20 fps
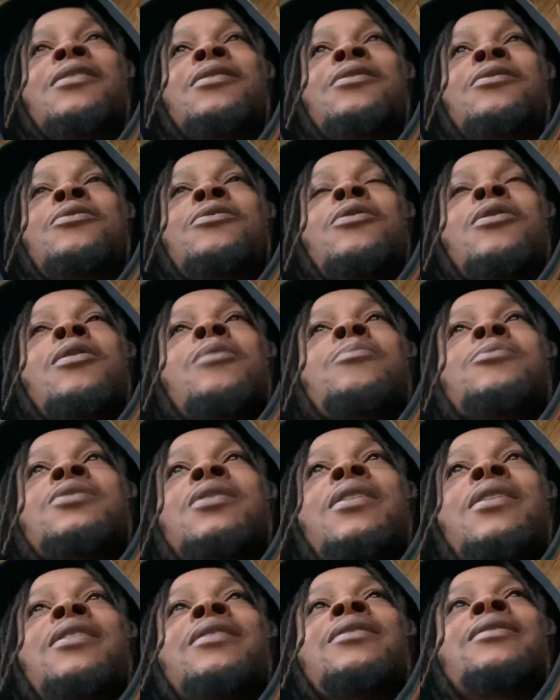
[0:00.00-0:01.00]
You know what I'm
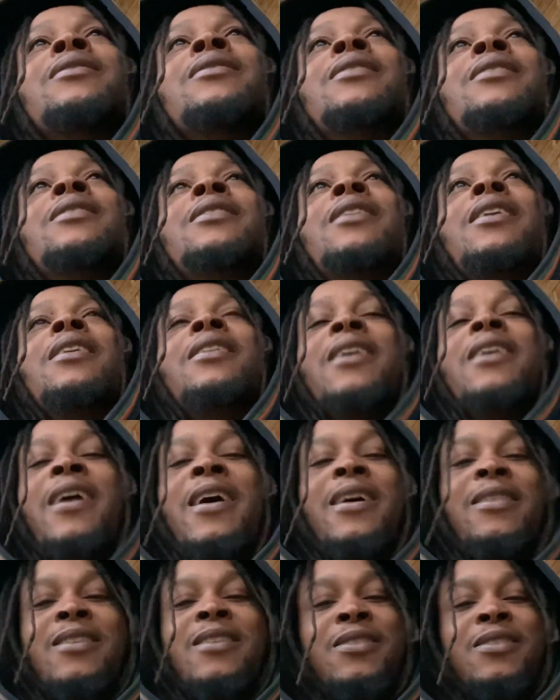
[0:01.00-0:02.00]
saying? And it
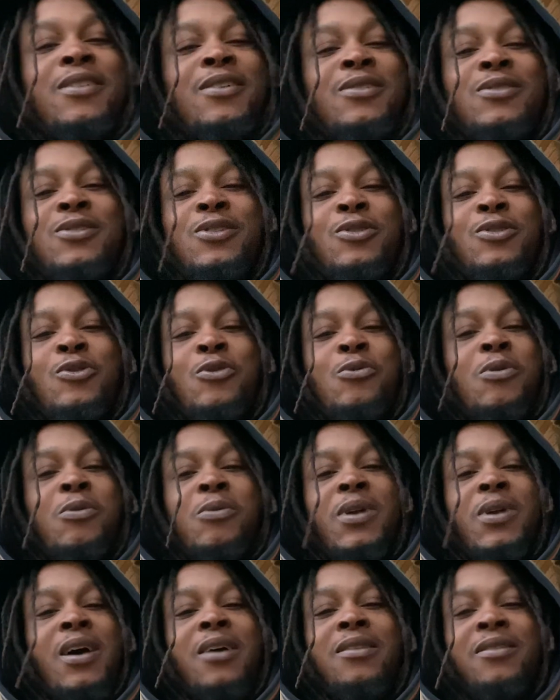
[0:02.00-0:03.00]
had nothing to do with
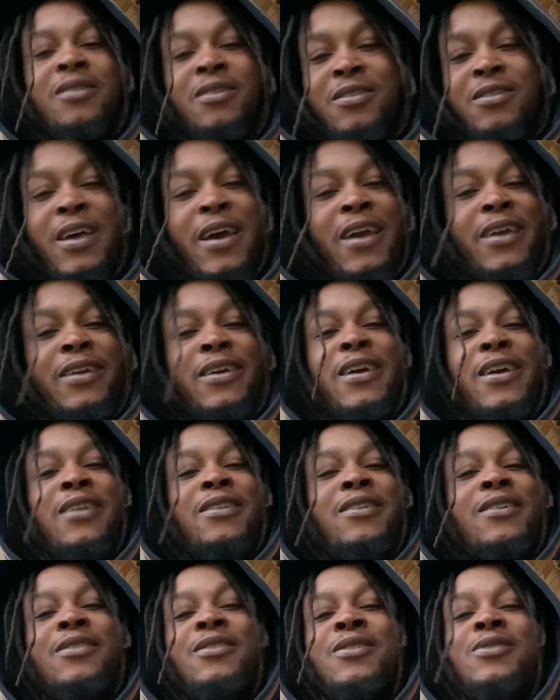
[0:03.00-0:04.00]
what I looked like. It had
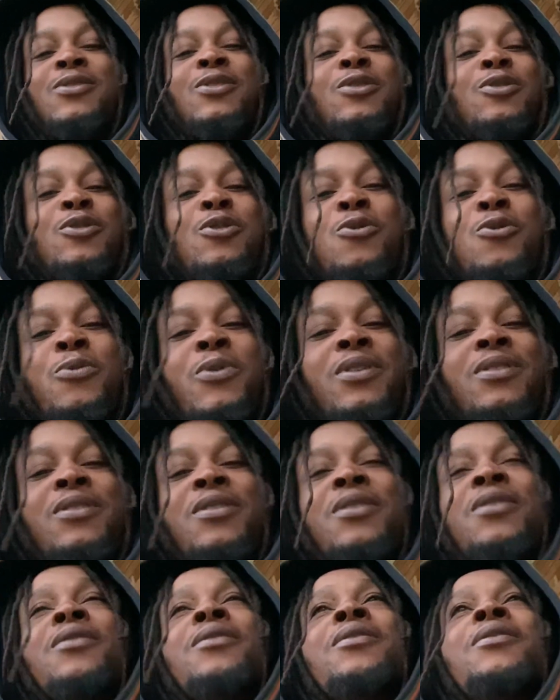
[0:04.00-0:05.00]
nothing to do with
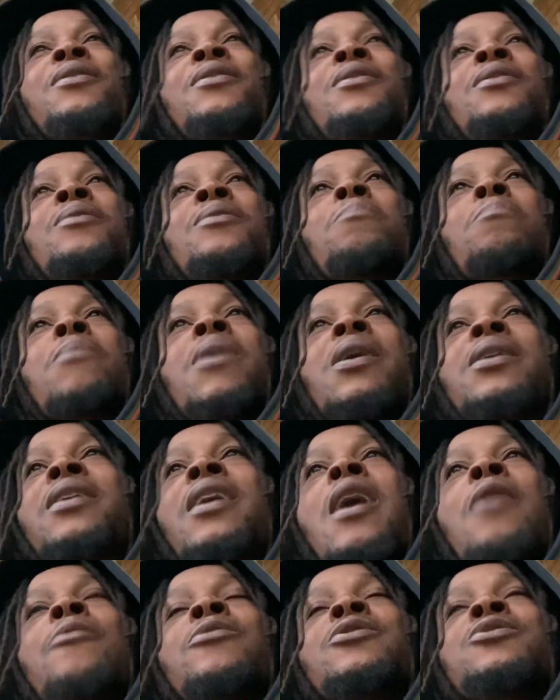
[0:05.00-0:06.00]
the money
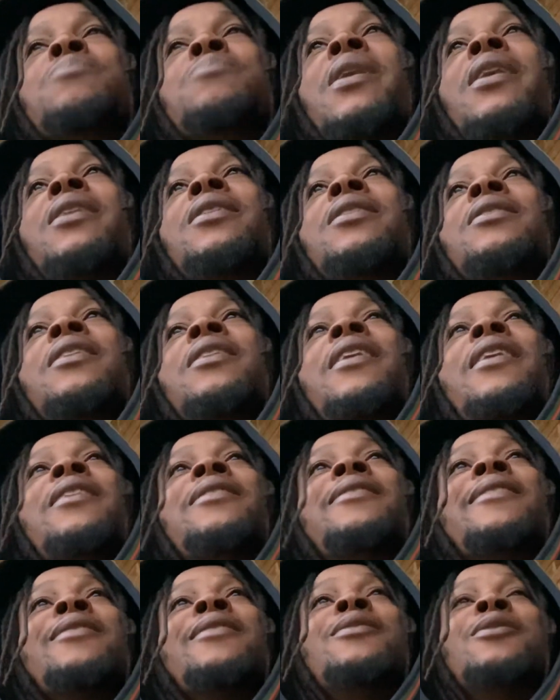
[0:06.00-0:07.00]
I was making. It had
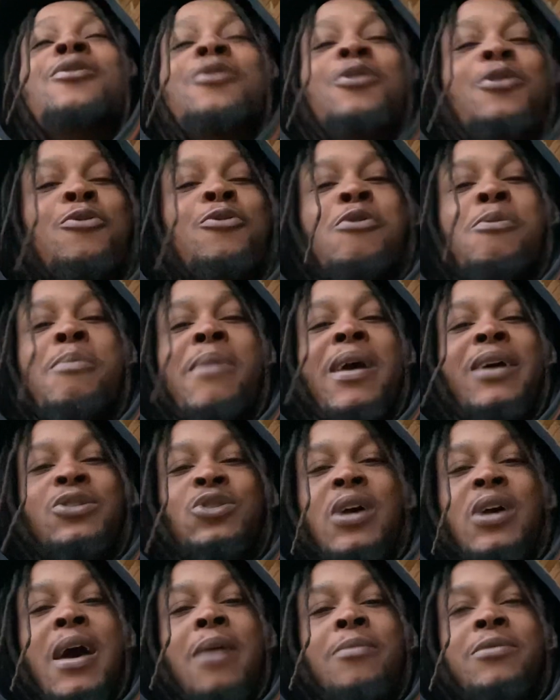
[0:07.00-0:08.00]
nothing to do with my
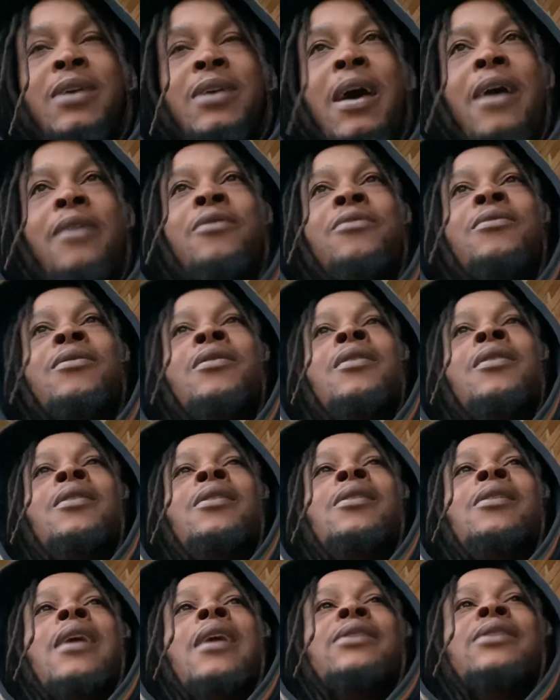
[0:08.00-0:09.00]
job title
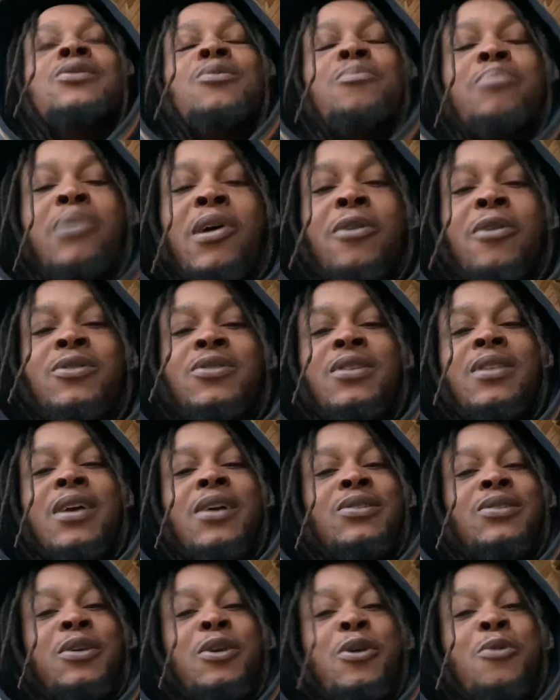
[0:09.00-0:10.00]
as a person,
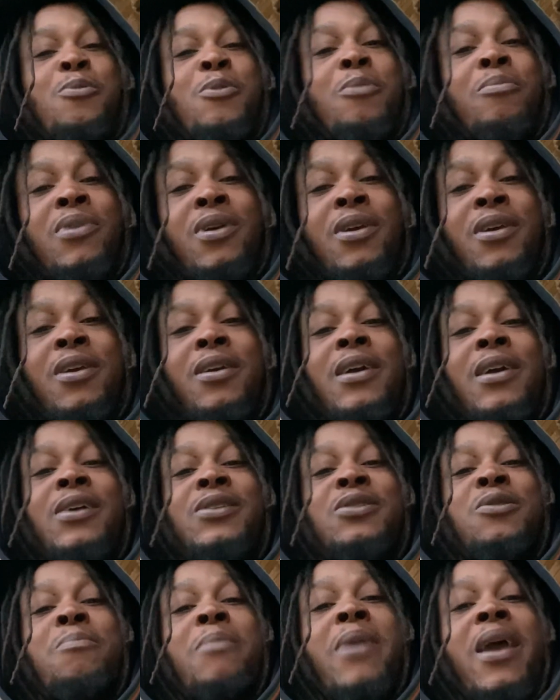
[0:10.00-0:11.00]
as a human being,
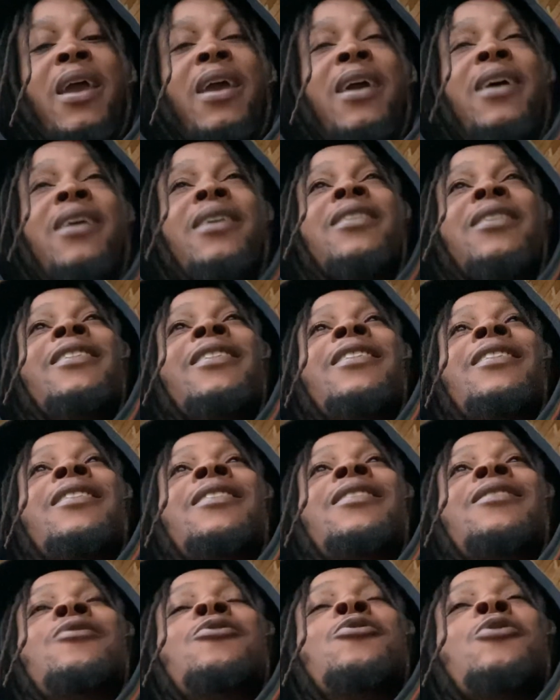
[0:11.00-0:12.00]
as a man.
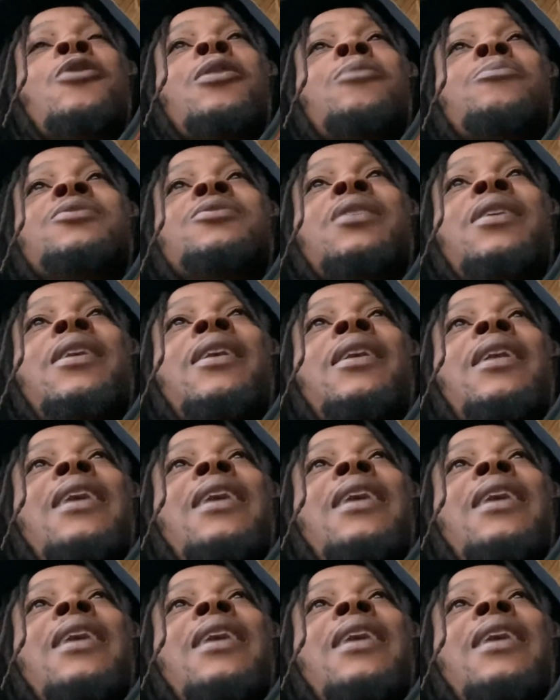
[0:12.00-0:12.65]
You know what I'm saying?